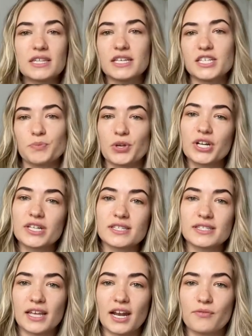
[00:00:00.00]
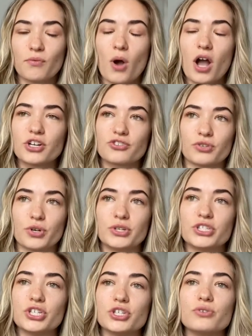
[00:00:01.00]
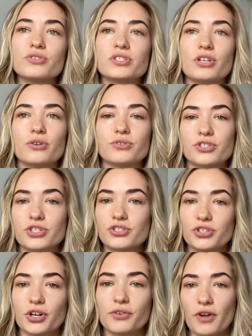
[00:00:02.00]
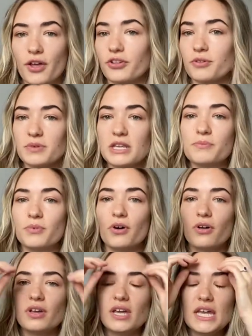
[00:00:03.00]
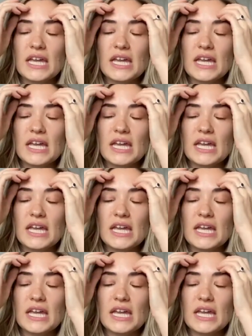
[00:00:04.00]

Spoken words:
the experiences that I've walked through, and to use those to serve other people.